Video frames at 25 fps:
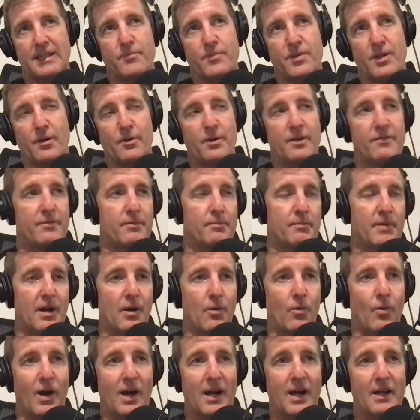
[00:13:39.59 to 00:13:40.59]
Even
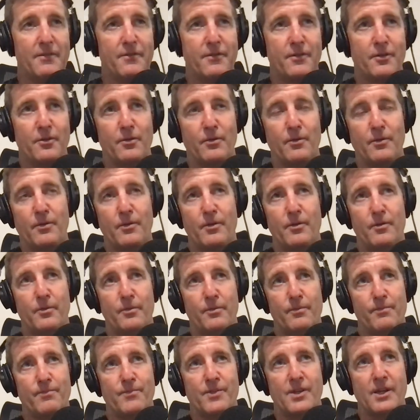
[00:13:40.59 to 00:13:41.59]
my wife, who
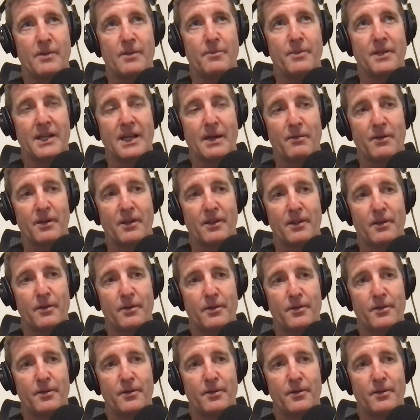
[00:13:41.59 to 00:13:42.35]
became one of